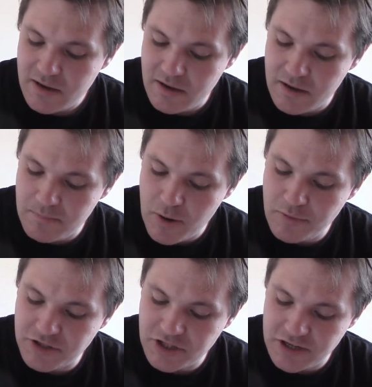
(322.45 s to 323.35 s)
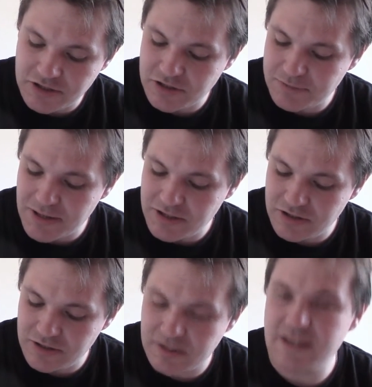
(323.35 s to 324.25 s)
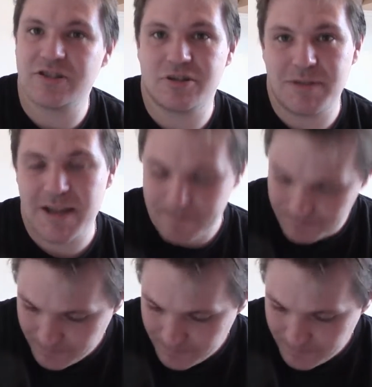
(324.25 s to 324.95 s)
Overcharge, is the splat.